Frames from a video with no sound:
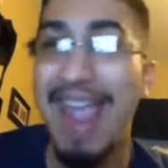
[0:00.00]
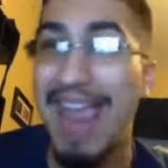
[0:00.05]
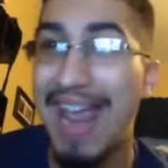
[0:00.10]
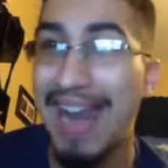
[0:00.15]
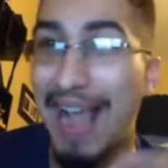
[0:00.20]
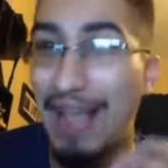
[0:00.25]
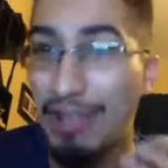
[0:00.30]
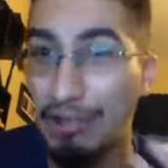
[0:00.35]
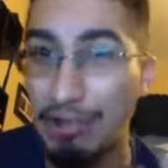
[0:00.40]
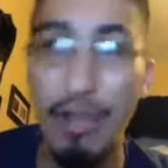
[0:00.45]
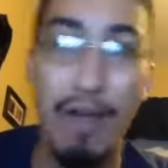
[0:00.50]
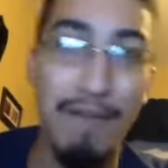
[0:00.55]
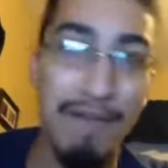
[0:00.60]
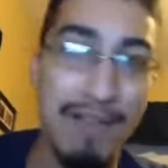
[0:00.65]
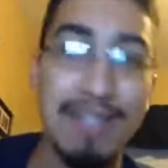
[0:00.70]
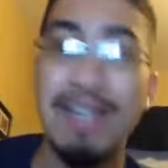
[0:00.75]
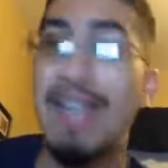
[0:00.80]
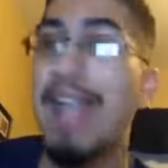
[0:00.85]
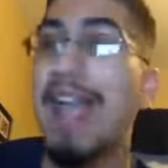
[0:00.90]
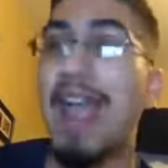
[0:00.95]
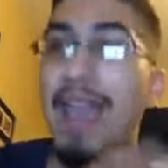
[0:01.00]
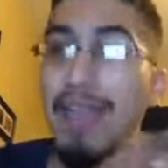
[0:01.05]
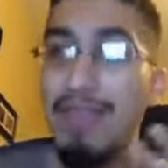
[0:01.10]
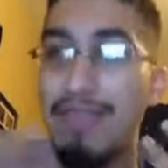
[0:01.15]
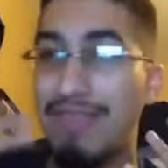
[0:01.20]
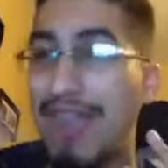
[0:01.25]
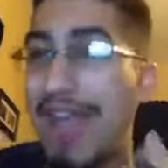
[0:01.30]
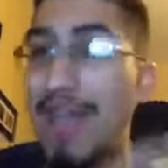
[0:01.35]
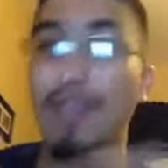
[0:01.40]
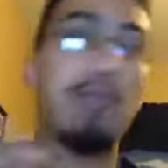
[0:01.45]
And I love it.
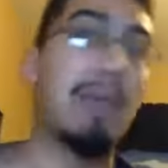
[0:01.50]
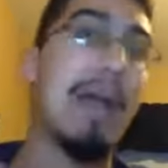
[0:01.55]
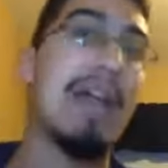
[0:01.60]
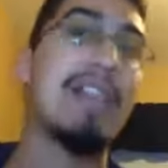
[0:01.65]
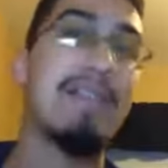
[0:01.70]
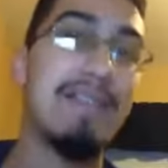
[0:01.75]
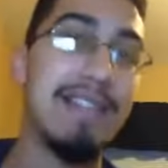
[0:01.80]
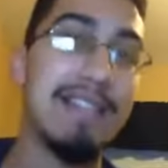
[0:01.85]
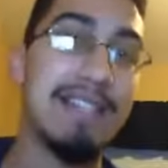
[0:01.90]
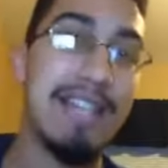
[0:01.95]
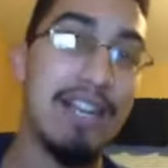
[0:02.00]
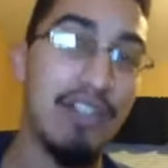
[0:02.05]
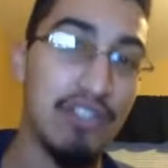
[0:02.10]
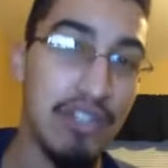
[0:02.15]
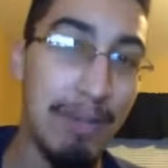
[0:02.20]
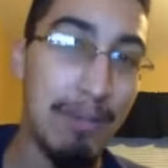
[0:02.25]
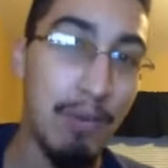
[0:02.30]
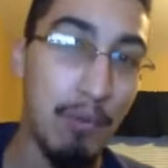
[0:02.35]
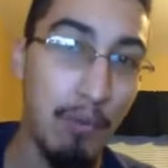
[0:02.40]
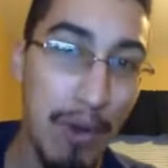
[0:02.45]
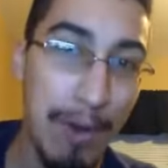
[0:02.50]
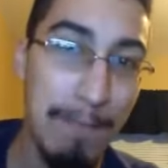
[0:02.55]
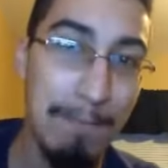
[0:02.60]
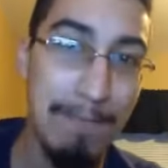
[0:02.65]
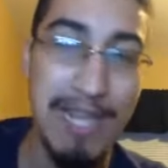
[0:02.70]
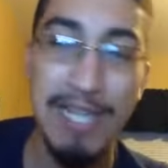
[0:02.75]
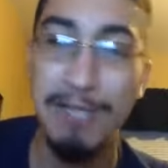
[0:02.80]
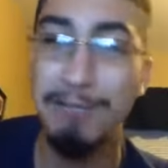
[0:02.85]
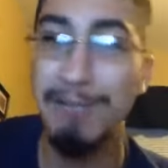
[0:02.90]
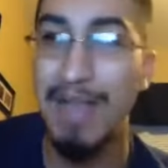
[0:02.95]
And that's why I love this latest chapter, One
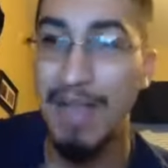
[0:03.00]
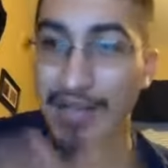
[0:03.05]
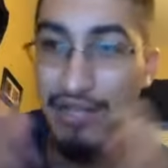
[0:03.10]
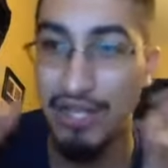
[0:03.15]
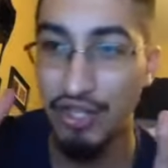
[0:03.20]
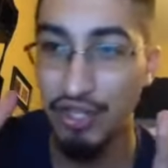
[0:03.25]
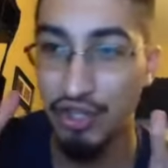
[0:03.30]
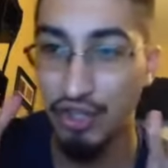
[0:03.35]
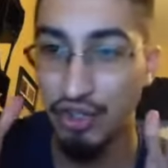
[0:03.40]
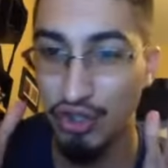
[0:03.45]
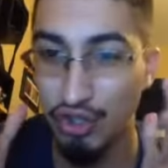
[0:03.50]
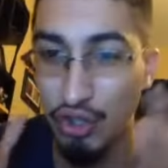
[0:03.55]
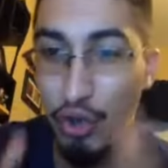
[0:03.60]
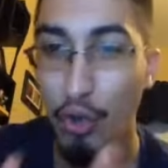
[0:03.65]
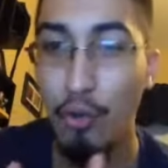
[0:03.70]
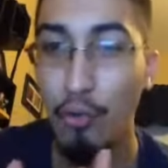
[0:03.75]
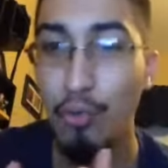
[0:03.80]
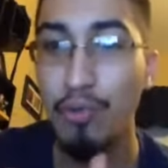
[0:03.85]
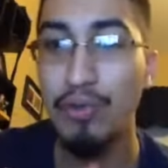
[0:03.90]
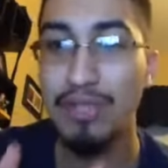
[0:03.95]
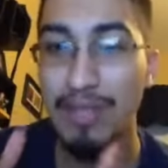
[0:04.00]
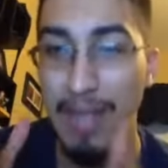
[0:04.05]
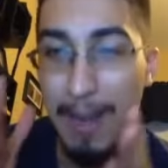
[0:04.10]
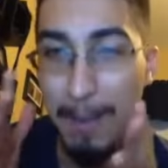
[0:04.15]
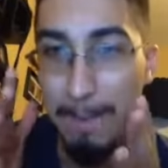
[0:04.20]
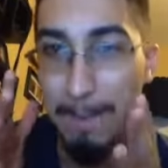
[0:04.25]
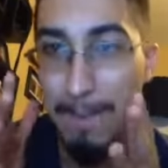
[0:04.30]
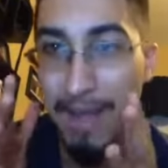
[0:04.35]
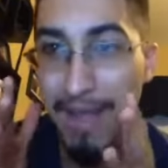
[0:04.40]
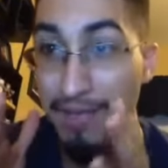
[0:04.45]
Piece, because it just shows
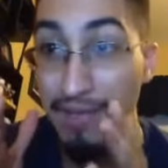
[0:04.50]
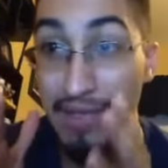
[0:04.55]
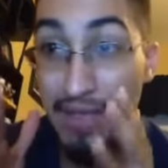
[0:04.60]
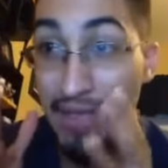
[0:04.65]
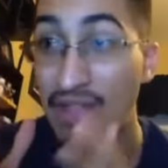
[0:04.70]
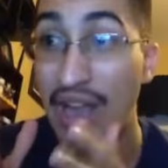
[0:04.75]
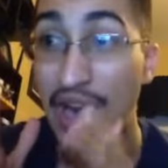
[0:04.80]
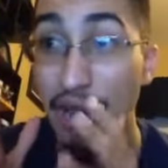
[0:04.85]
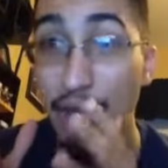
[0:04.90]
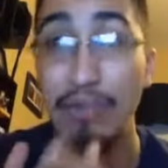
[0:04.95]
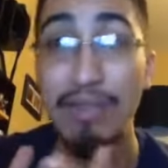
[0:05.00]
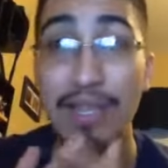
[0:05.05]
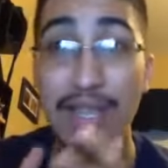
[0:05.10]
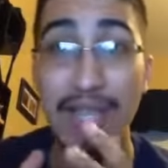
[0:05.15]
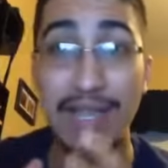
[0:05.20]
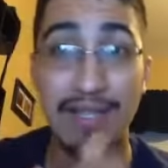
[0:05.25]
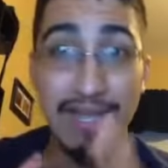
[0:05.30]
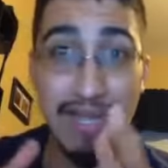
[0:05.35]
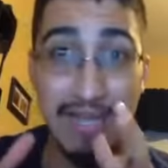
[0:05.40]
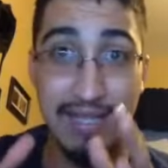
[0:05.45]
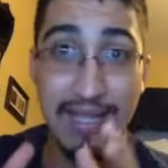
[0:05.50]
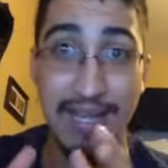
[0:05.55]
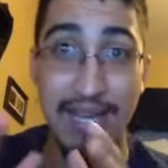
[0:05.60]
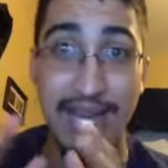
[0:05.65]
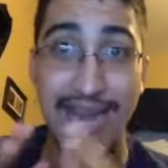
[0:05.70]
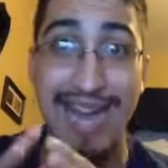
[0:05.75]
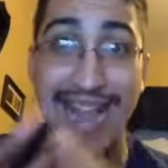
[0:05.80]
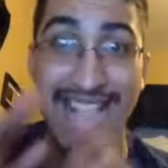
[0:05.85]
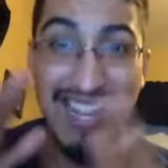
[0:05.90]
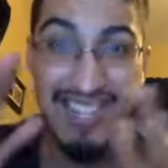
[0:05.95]
that, and not only is
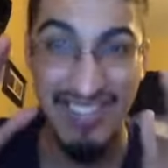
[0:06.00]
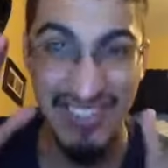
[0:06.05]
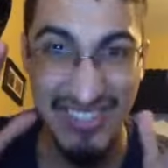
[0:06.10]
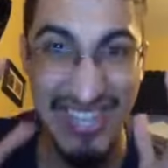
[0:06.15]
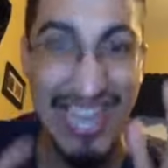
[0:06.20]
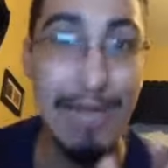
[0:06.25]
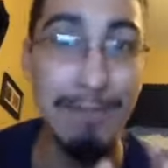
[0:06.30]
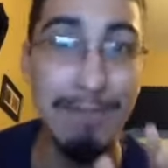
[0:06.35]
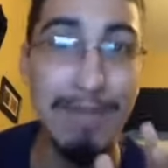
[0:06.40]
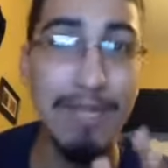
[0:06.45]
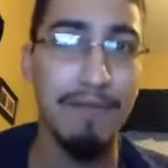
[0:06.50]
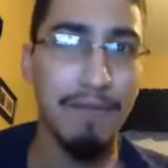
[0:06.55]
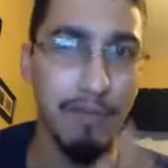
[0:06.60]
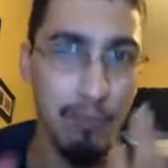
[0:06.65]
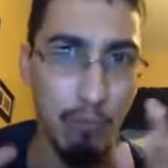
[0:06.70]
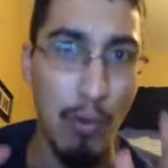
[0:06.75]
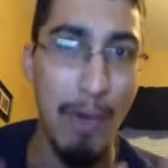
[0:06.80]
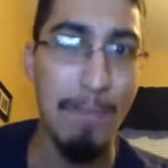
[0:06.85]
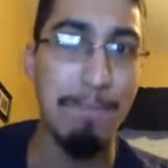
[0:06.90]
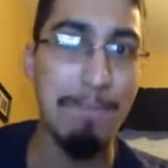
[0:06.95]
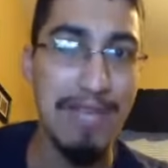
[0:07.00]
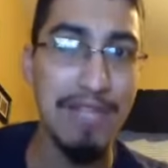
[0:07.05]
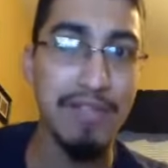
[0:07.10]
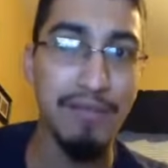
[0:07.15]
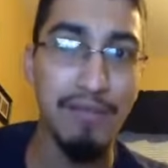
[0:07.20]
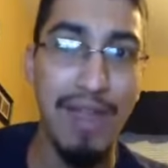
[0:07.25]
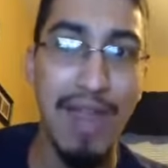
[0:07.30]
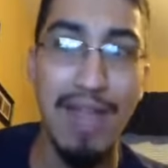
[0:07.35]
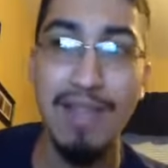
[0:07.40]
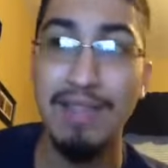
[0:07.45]
it a statement for One Piece
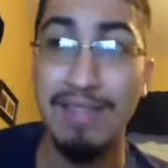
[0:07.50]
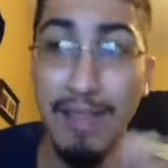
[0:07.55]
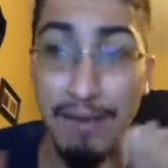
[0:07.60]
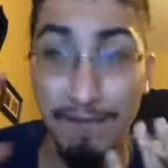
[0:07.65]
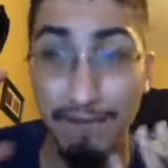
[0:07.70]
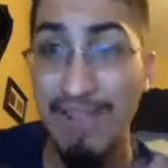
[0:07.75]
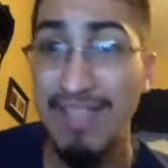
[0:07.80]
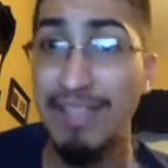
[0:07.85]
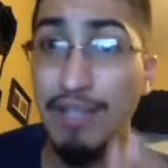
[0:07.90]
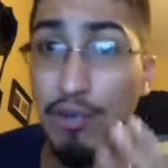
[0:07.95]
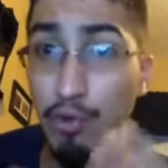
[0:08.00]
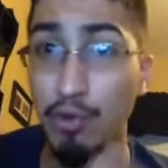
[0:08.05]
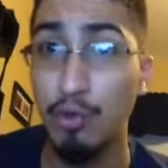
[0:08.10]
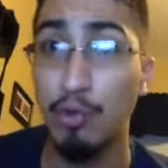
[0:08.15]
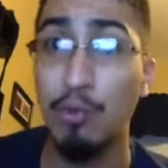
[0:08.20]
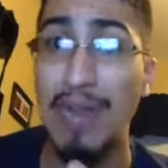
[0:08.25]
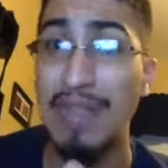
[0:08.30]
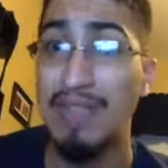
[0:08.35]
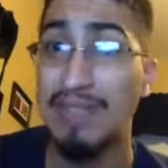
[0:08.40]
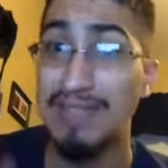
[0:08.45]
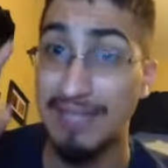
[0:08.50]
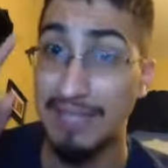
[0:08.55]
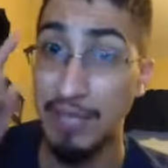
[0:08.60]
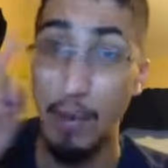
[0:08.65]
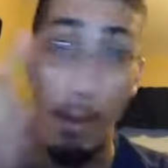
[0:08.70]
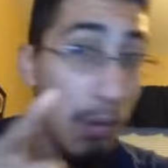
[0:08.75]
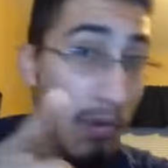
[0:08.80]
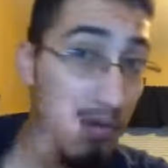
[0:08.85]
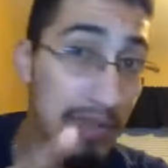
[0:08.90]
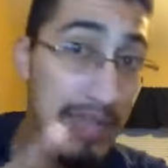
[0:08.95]
fans that physical strength is not
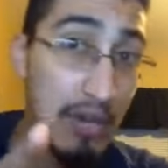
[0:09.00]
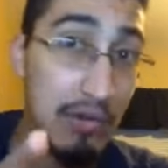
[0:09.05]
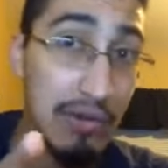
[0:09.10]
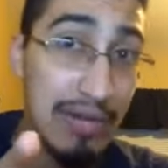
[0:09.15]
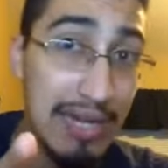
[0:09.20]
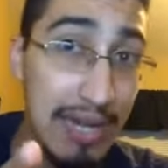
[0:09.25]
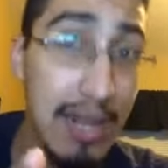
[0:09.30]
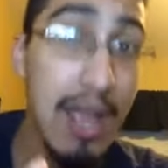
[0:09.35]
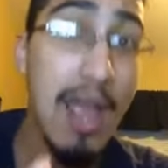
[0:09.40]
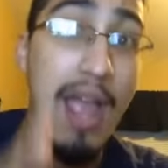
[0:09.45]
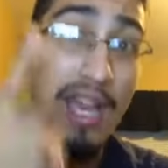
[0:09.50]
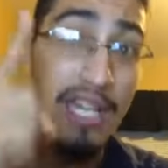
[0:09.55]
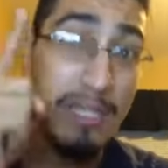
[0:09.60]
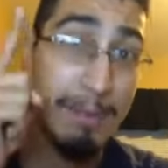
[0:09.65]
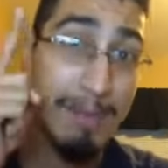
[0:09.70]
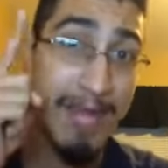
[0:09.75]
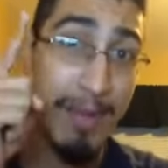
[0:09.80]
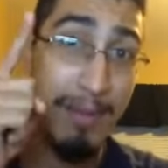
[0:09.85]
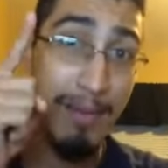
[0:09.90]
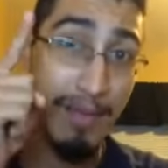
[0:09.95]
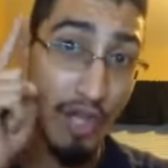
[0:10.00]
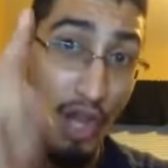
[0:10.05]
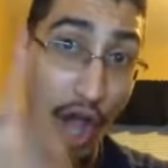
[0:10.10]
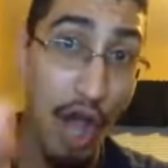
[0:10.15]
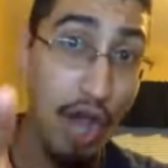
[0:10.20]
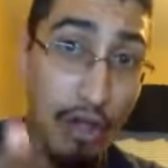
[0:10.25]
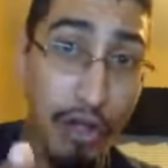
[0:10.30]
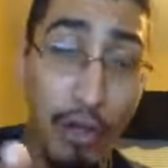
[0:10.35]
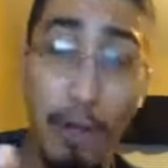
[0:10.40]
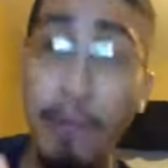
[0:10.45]
the only thing you need to become a
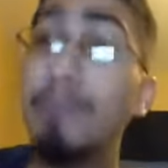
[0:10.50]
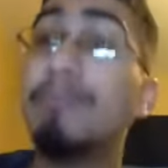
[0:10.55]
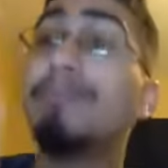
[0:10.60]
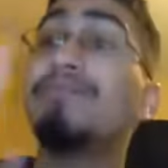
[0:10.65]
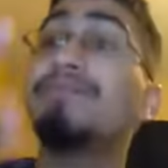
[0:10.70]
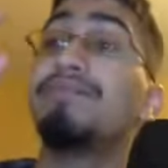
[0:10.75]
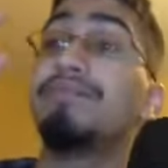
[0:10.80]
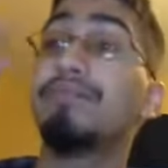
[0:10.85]
Yonkou,